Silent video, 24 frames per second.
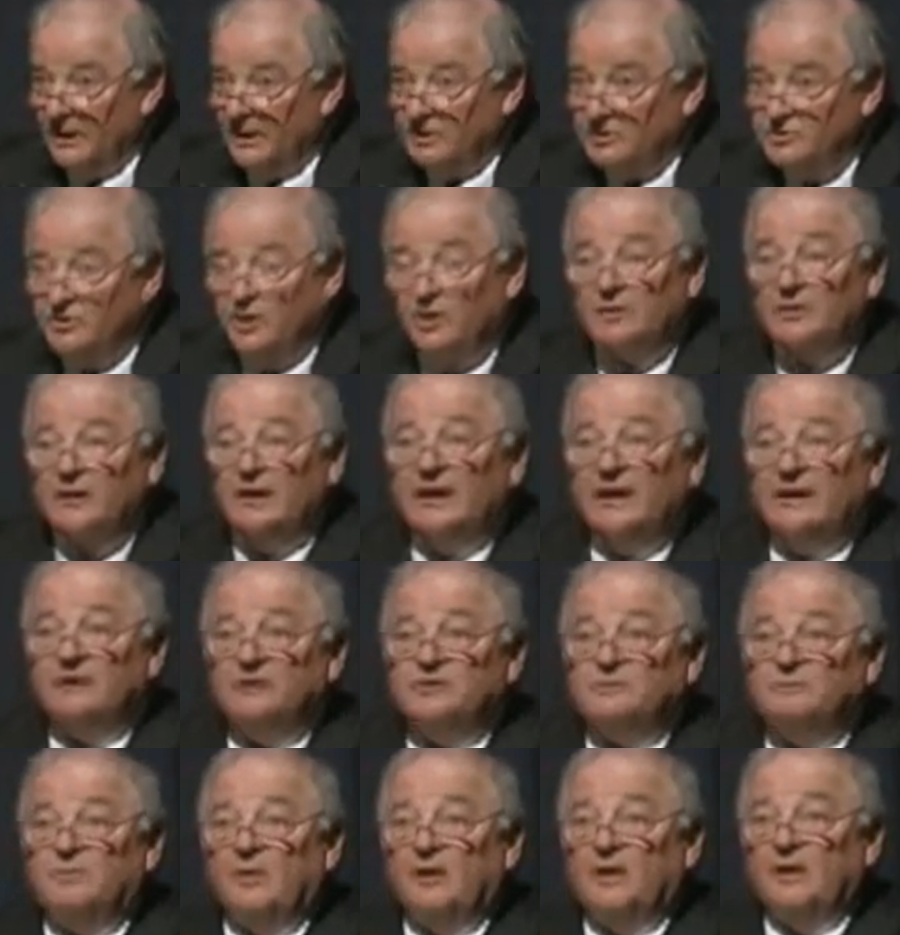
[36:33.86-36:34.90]
Certainly in
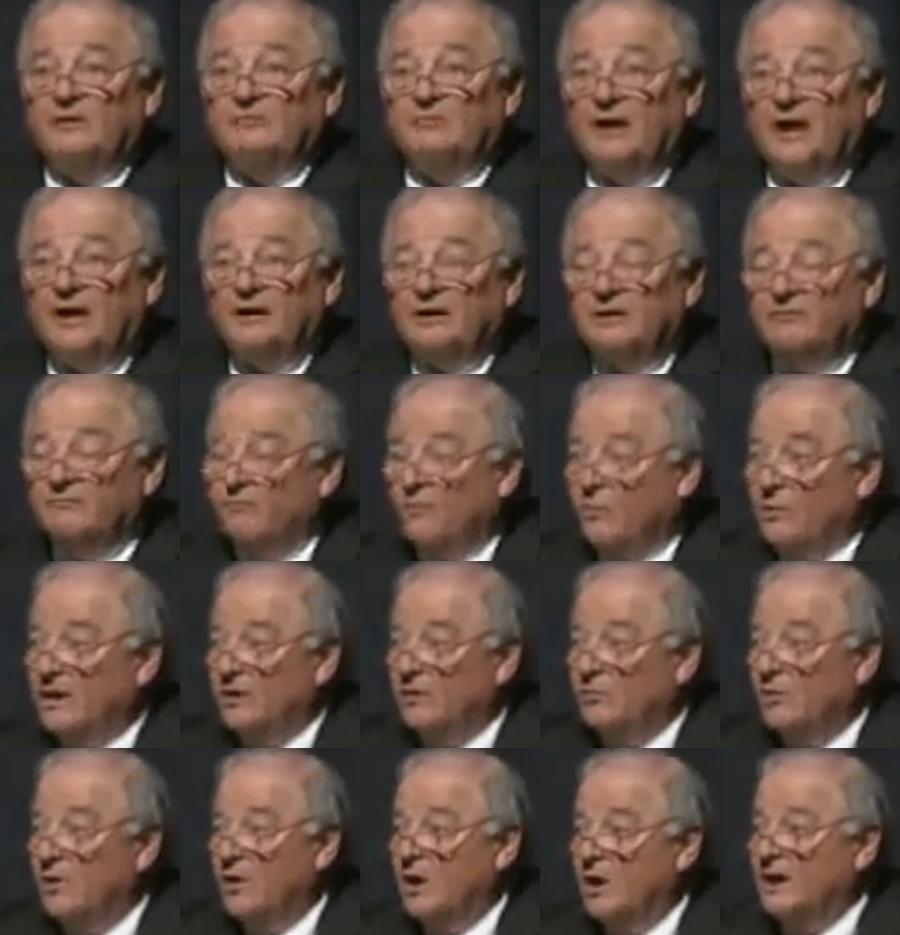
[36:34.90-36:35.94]
the spring of
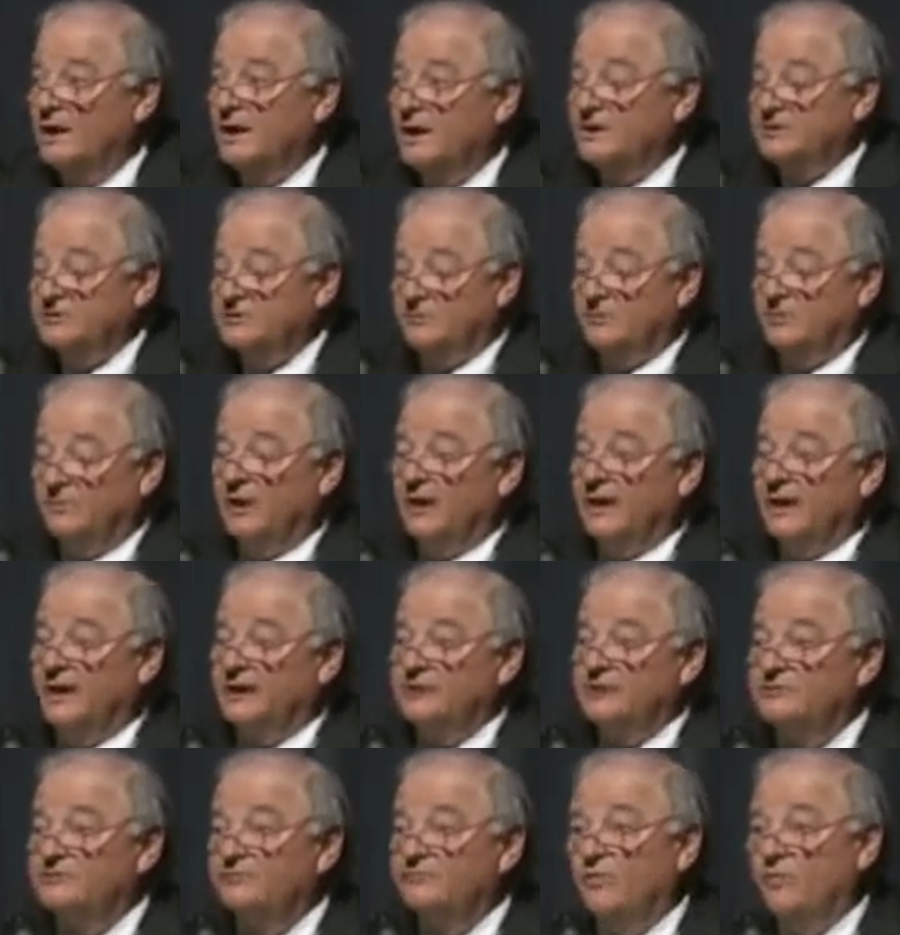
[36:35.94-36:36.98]
1941, as the
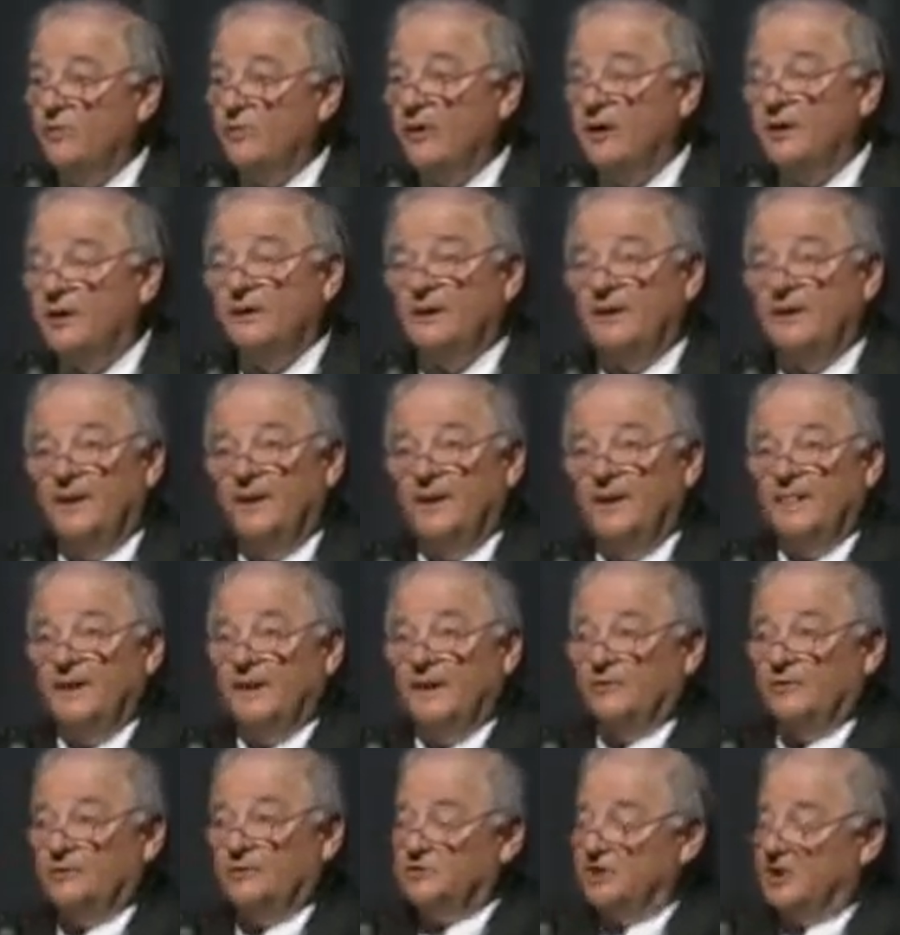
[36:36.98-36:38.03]
plans for
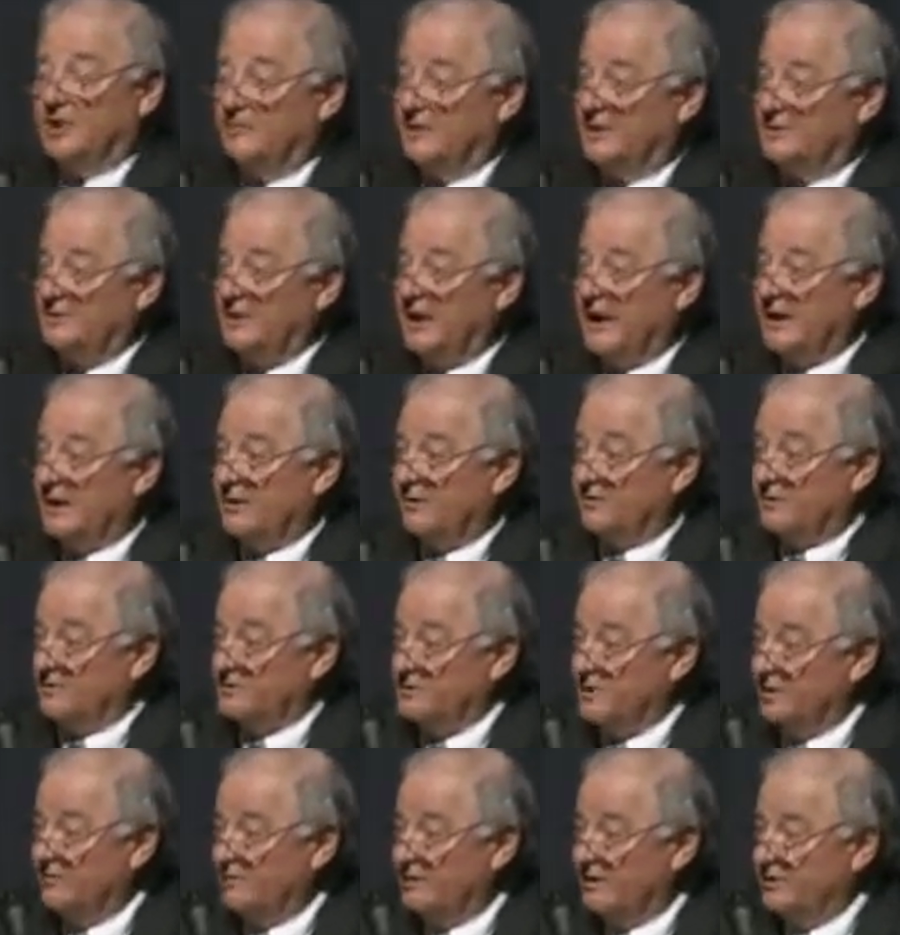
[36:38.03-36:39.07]
the German attack on the
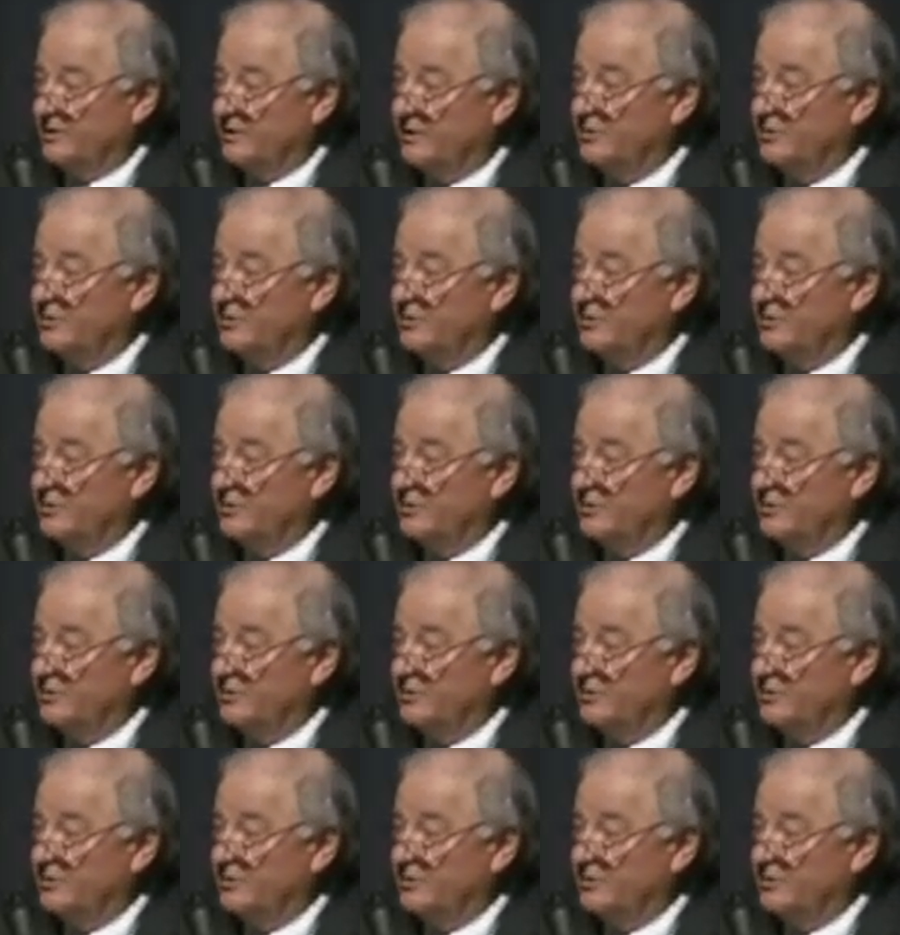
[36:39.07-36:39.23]
Soviet